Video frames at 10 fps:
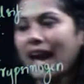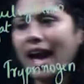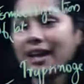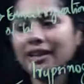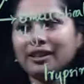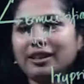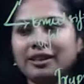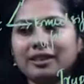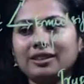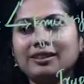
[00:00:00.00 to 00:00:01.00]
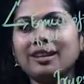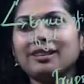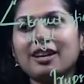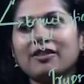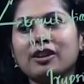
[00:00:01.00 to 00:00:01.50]
And
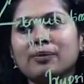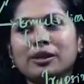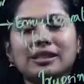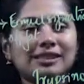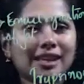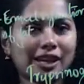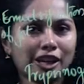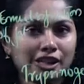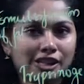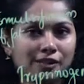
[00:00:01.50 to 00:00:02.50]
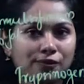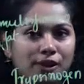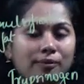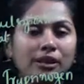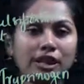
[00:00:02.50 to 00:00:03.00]
then there will be the secretion
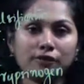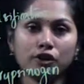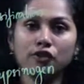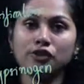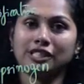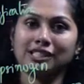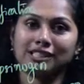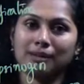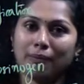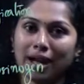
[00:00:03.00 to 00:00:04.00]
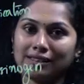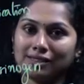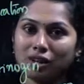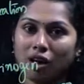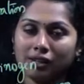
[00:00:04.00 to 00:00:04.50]
from liver, which is the bile
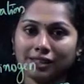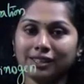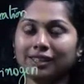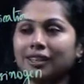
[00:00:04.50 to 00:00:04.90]
salt.